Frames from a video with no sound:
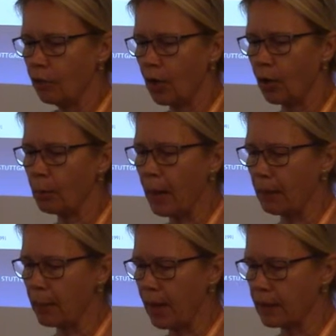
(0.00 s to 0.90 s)
Following
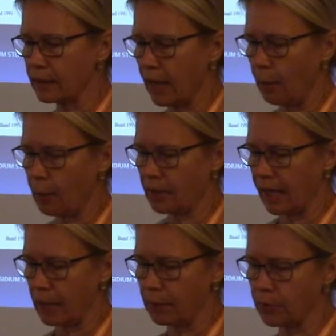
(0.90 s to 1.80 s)
my master, I was
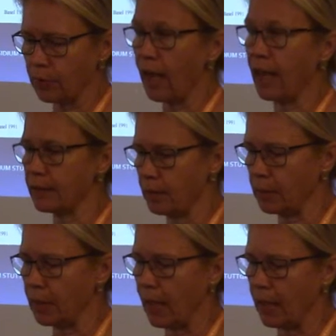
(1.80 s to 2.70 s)
able to
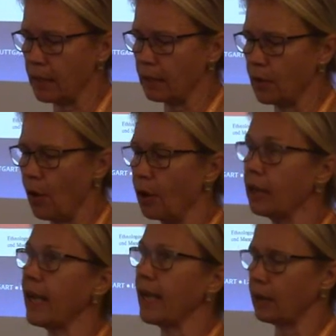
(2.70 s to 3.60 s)
examine the
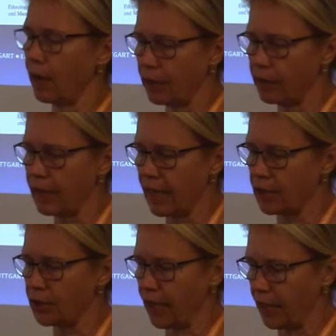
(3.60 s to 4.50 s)
early Iron Age